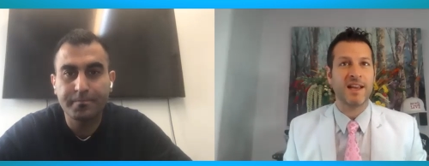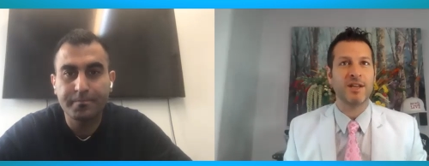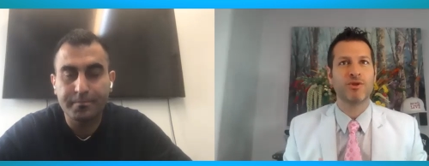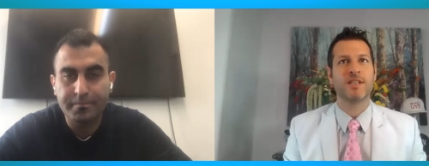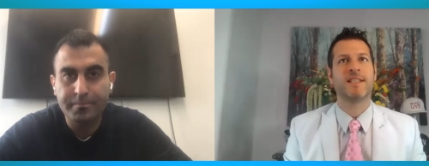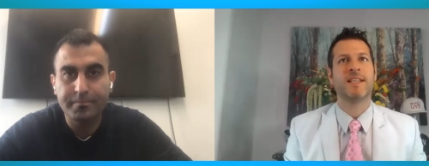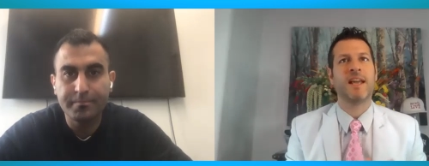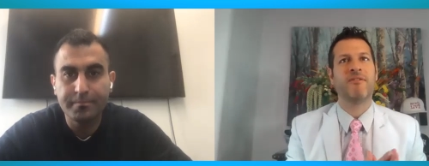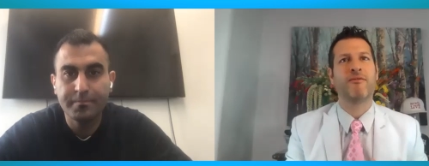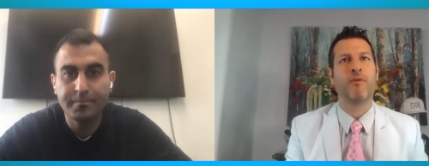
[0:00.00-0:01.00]
Speaker 1: And you just
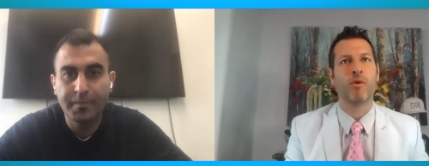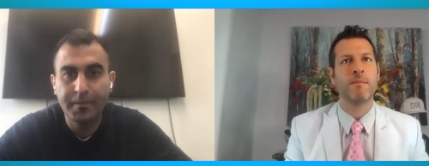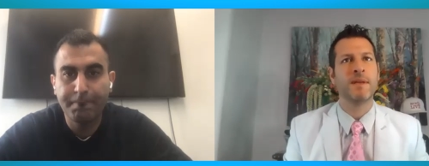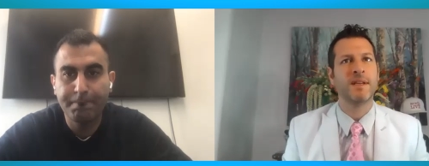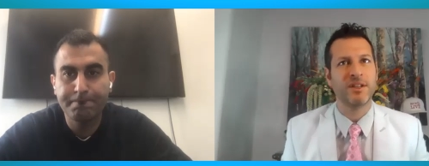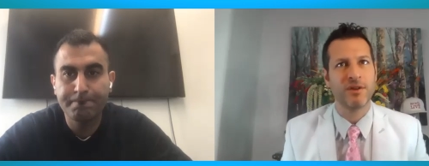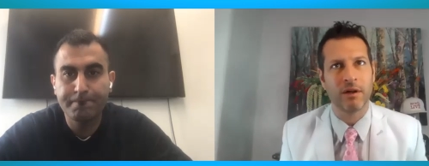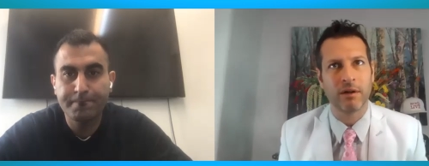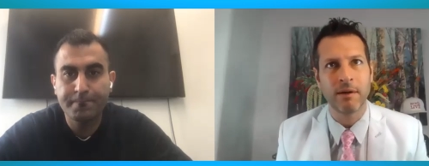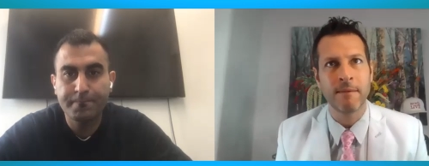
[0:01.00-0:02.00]
did a $4 million
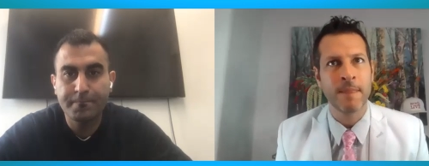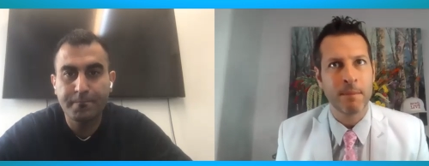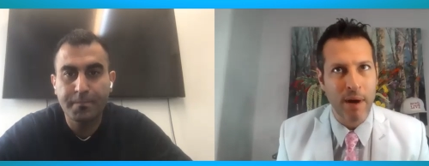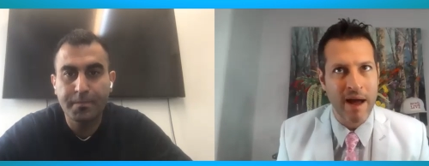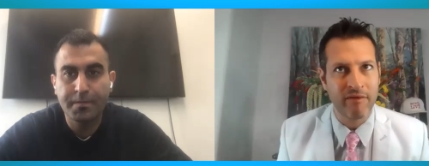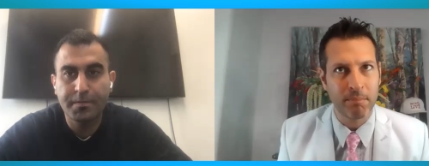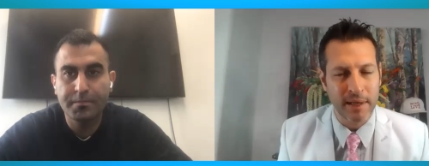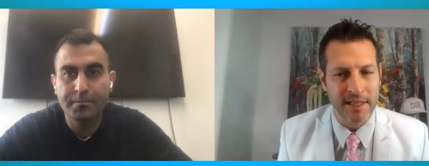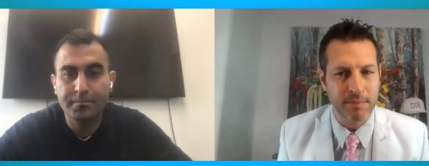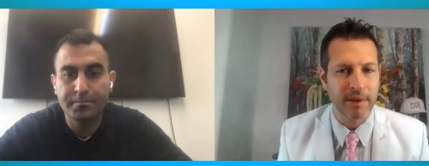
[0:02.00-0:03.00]
private
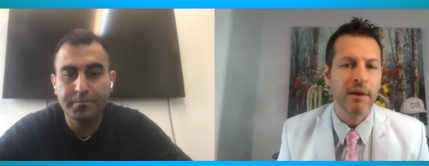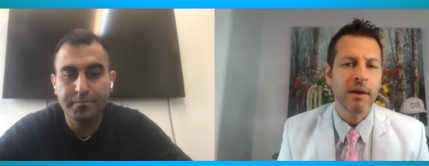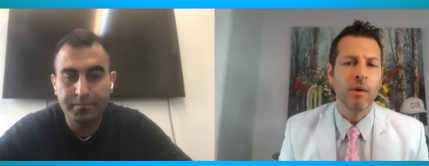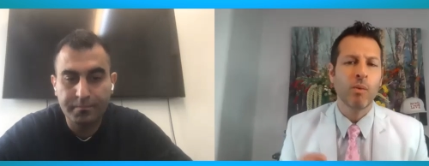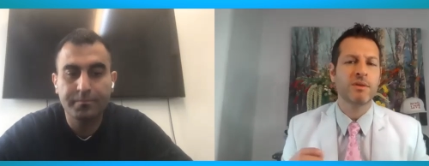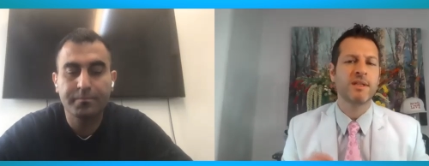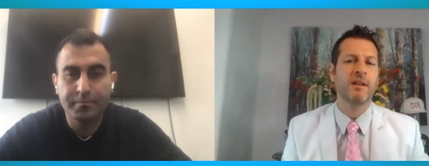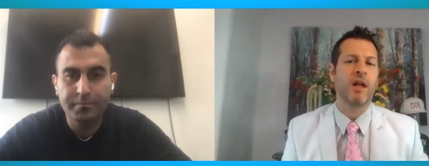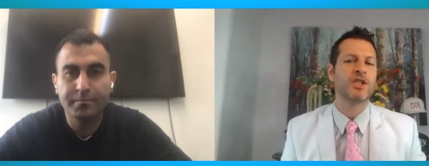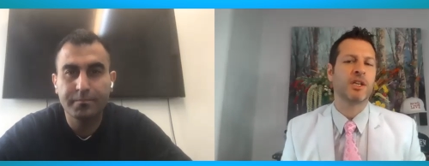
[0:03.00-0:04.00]
placement. What was
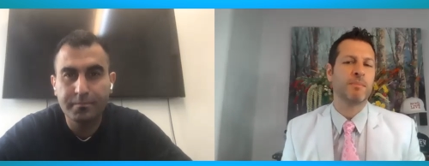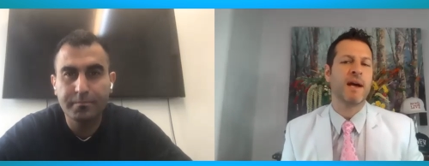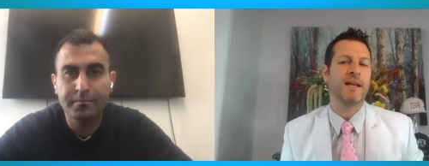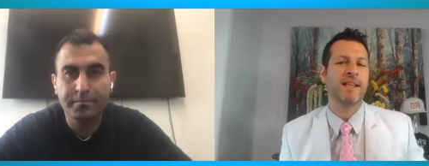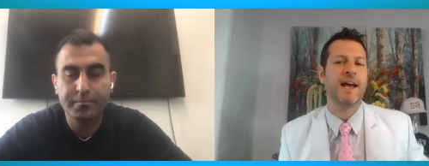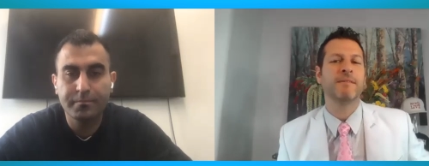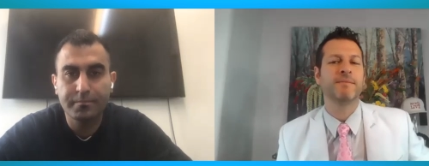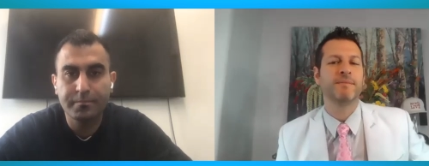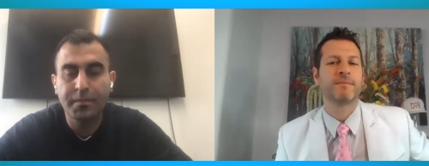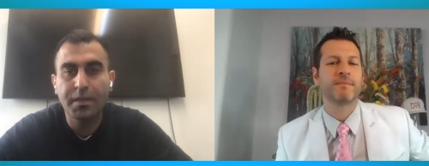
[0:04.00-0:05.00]
the logic behind that?
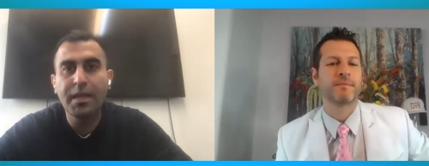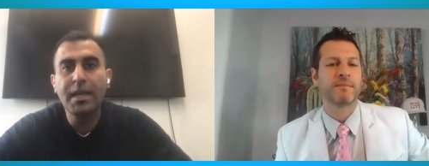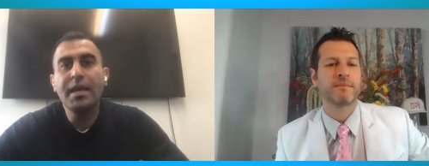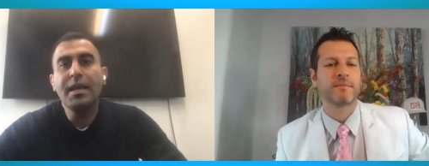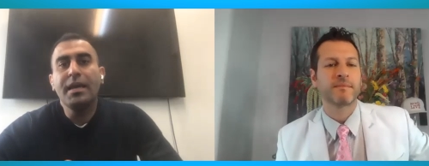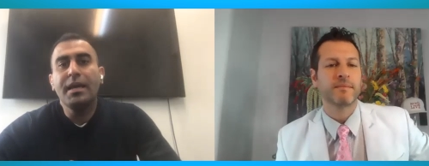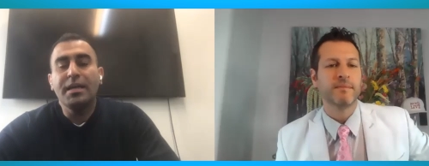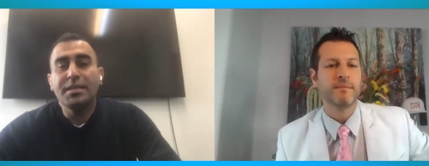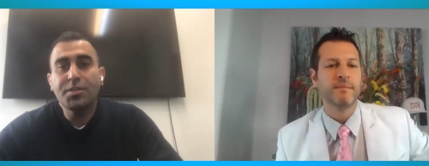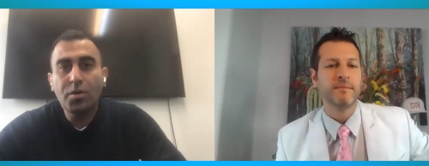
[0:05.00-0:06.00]

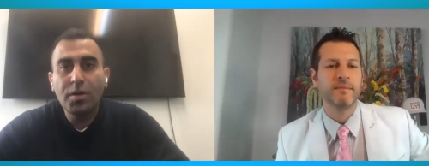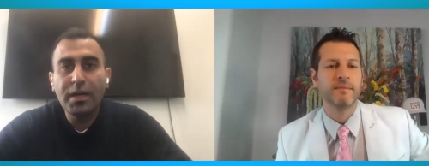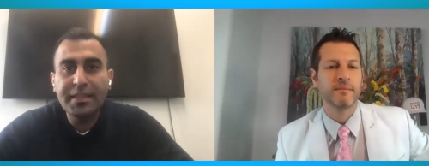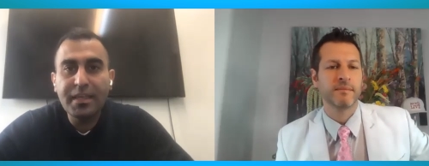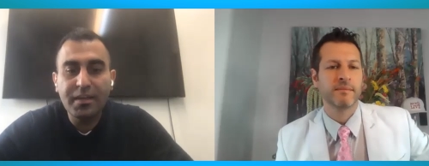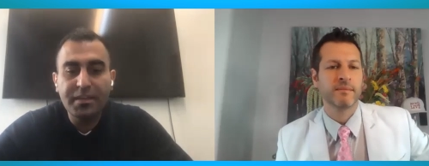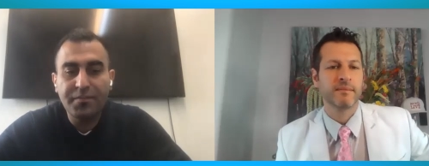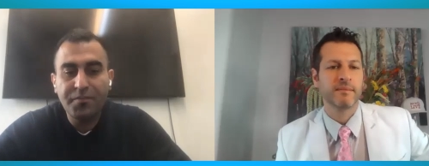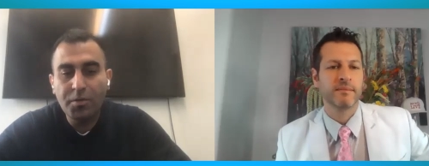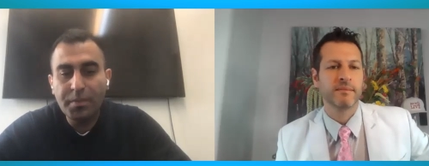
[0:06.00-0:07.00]
Speaker 2: So
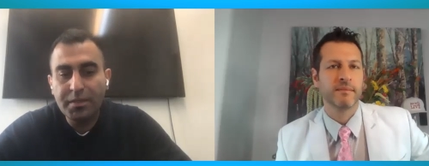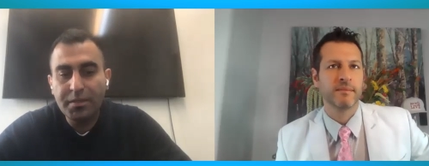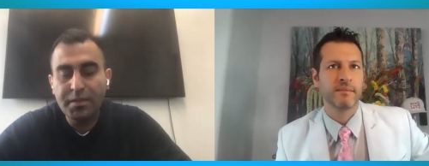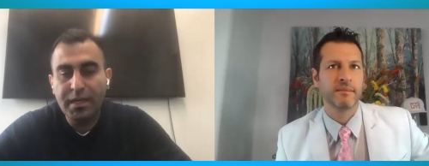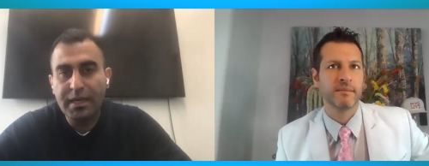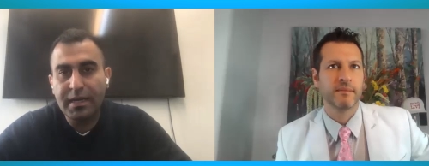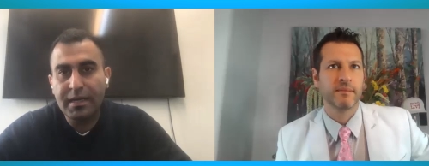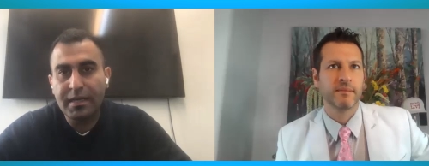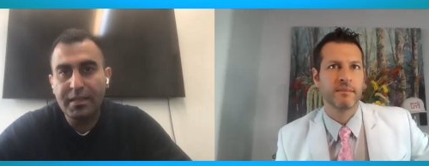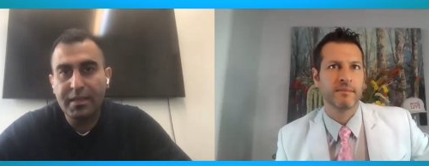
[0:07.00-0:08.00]
the $4 million
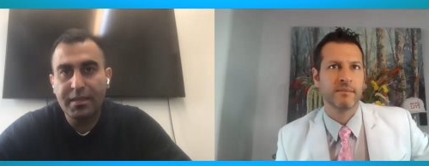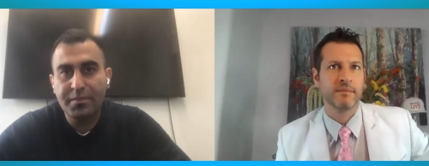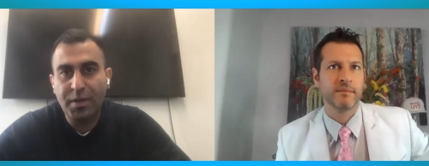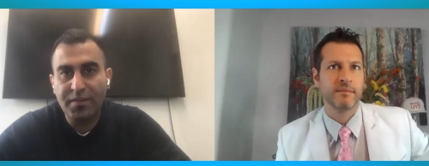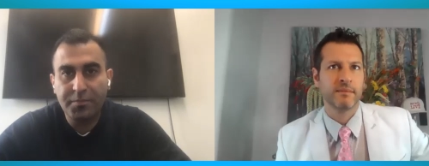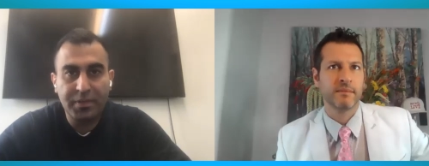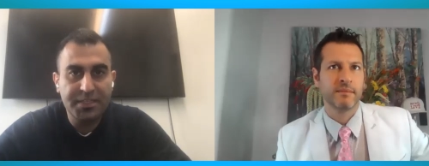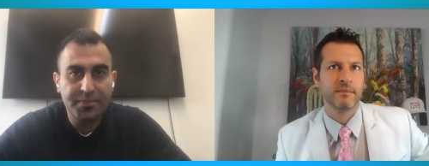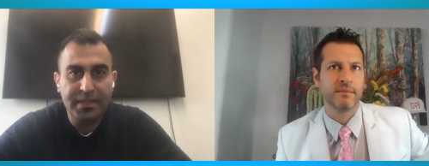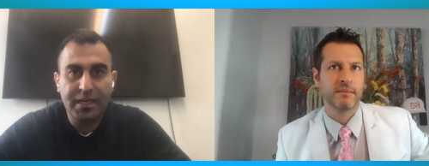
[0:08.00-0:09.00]
private
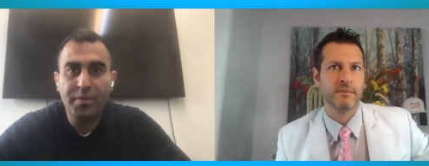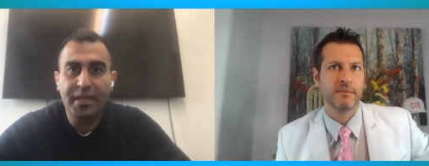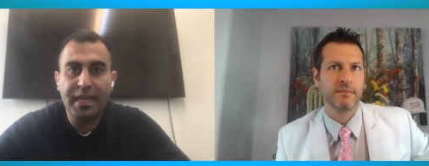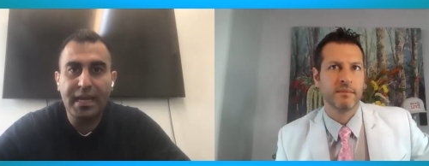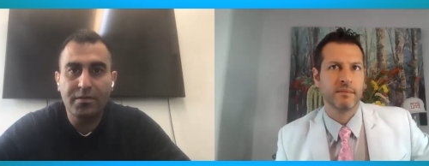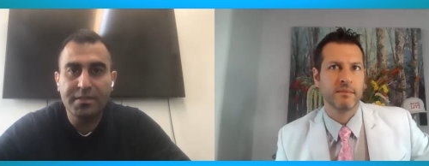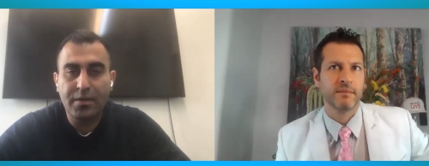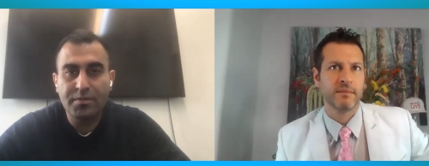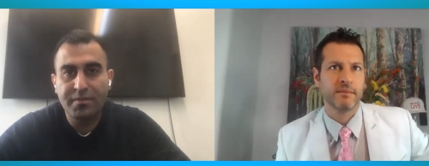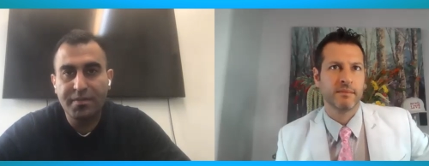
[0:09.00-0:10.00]
placement that we
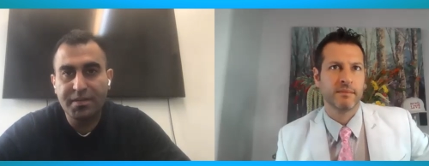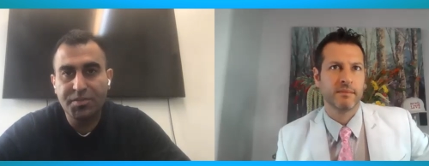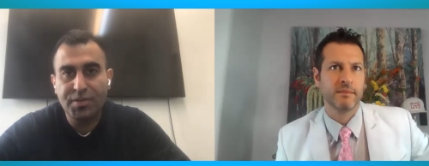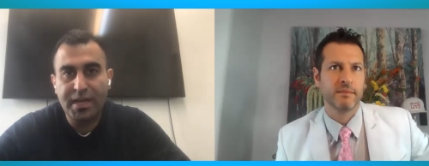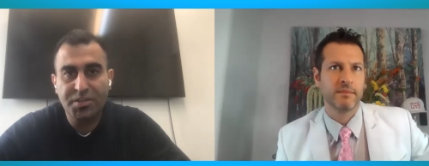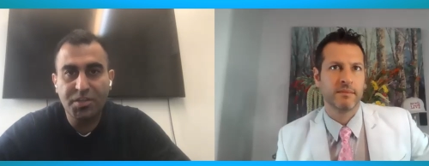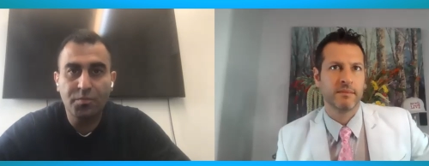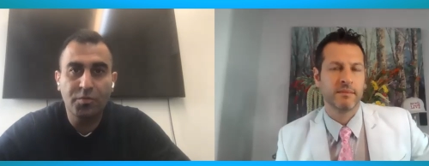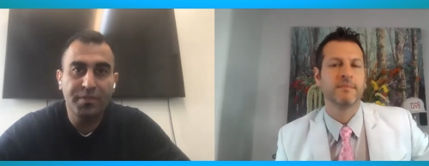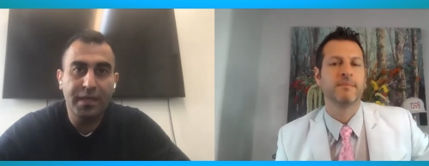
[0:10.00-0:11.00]
announced, that was a very
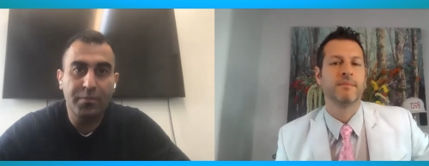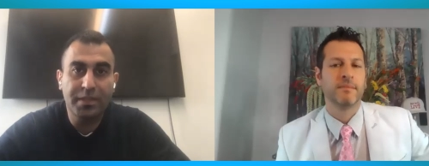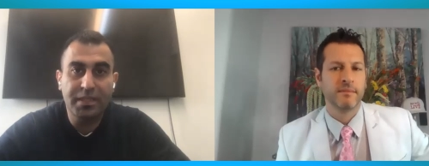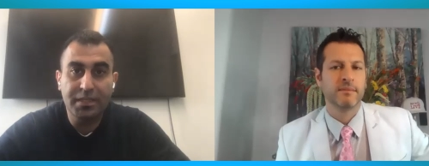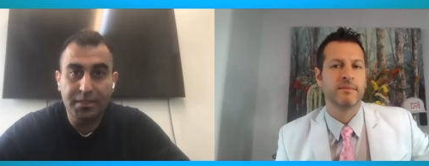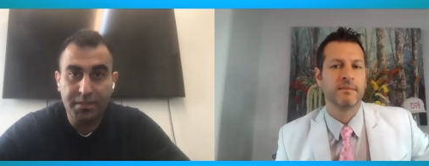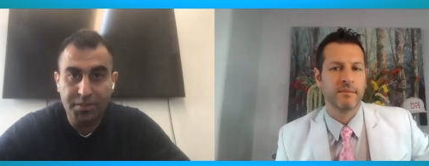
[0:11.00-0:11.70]
strategic move that we needed